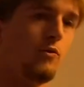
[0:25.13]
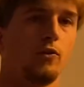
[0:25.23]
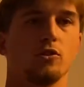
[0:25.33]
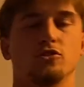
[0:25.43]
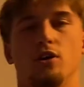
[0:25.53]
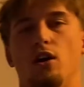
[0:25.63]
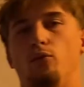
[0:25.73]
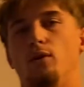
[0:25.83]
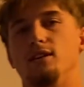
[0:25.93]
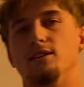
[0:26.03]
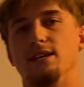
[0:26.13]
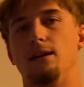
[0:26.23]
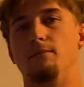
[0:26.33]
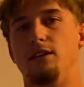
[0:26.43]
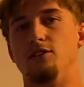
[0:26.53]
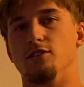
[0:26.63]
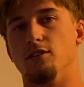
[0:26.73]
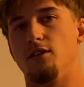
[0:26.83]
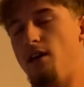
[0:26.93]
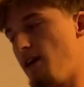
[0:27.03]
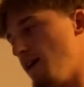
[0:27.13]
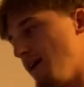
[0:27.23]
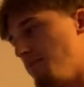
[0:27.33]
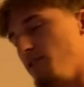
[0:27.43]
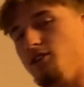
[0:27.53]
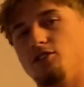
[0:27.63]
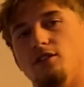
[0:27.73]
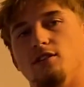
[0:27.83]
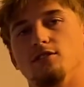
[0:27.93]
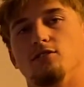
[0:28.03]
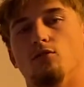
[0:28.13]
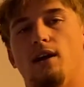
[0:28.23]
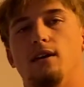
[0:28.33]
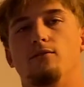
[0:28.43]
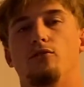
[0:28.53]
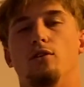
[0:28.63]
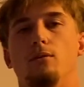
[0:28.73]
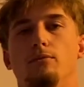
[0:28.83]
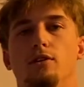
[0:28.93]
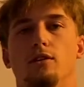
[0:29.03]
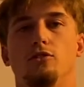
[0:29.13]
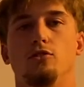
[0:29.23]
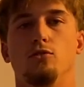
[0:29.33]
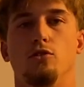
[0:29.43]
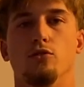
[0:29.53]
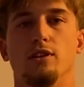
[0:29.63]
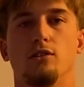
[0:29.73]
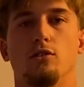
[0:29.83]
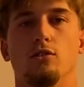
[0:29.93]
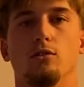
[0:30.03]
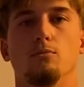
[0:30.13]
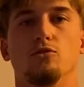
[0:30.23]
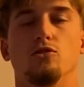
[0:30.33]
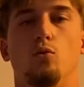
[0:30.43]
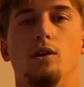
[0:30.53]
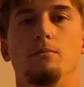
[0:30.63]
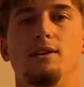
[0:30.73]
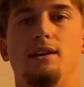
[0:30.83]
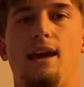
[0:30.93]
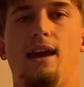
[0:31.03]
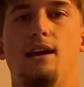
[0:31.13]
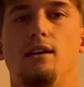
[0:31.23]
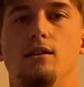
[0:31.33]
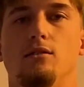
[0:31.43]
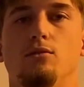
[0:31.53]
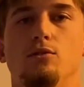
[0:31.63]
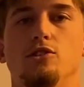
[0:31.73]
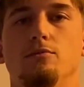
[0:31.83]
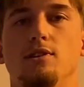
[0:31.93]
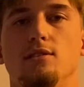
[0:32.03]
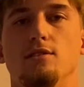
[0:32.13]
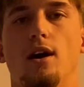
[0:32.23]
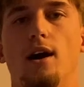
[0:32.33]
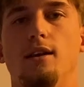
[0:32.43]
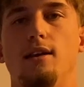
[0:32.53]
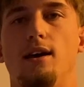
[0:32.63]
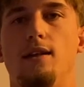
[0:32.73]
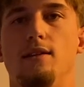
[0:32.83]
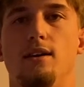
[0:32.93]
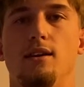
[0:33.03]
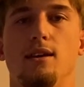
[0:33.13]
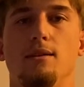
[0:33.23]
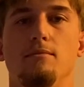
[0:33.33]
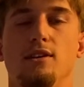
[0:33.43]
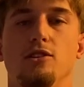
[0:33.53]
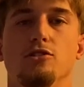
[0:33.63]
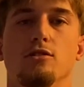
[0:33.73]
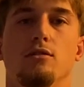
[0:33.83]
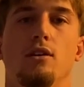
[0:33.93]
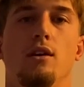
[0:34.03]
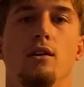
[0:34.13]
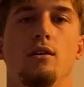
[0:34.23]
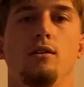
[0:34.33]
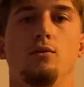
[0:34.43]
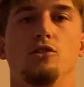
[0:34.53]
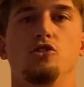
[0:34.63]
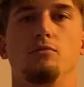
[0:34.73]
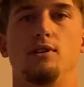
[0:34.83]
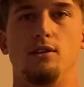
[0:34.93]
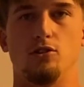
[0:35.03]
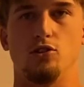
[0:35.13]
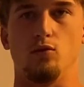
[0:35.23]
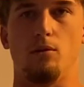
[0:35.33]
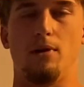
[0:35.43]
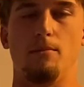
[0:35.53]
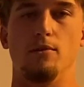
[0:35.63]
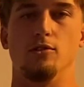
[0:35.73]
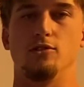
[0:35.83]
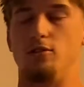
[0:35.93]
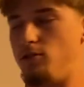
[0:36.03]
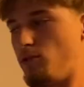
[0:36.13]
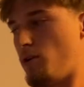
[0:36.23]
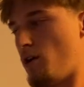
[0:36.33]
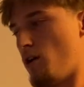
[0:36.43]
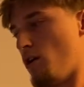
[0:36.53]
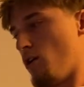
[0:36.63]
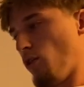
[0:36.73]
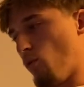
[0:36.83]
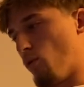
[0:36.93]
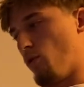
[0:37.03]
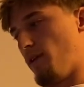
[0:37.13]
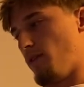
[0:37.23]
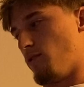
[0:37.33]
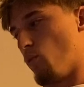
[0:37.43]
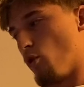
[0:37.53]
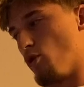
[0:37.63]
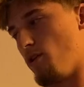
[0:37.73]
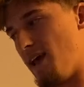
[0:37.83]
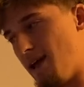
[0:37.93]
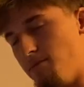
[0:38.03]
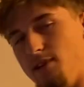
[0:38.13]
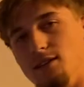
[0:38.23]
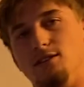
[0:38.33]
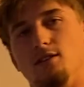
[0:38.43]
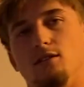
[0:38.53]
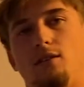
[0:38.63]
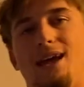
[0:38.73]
first off, what is amnesia? Amnesia is derived from the two Greek terms, one being a, which means not, and then amnesia, which means to remember. So the word amnesia